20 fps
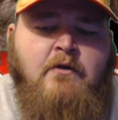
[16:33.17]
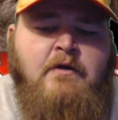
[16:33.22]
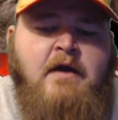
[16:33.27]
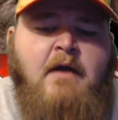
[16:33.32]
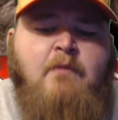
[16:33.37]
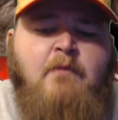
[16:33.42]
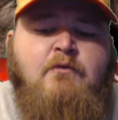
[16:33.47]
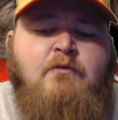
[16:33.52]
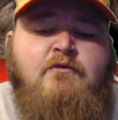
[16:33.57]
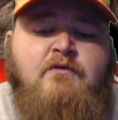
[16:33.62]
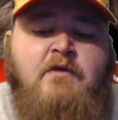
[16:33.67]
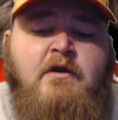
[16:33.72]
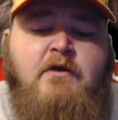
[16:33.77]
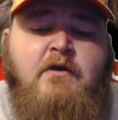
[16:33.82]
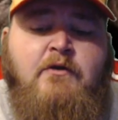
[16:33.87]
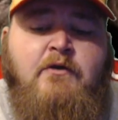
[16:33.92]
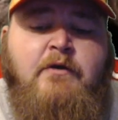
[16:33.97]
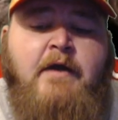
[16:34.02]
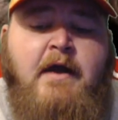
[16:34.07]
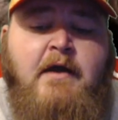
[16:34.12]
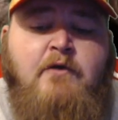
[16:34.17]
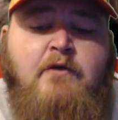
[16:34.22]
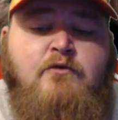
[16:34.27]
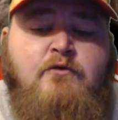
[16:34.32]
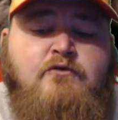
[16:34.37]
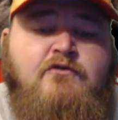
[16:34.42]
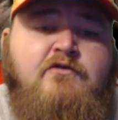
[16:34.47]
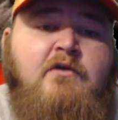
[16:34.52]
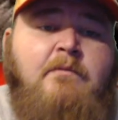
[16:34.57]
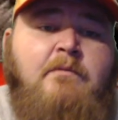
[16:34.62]
guy was the other guy
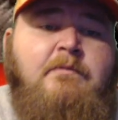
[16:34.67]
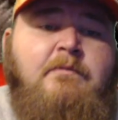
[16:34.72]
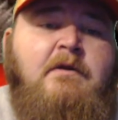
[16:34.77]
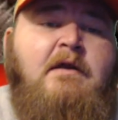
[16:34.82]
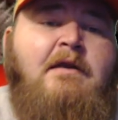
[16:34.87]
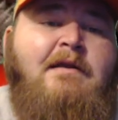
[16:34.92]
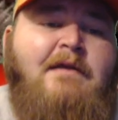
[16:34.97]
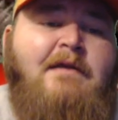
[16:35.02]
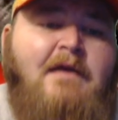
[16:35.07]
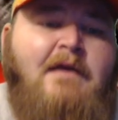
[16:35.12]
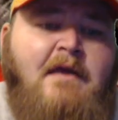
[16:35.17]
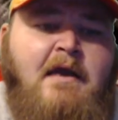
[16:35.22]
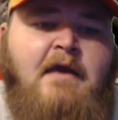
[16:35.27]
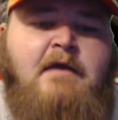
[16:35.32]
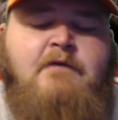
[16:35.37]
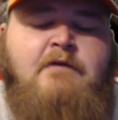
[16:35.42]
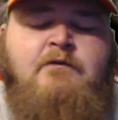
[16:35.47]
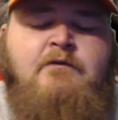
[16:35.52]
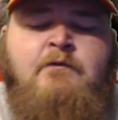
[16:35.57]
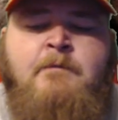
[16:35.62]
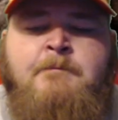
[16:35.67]
who jumped in the cage.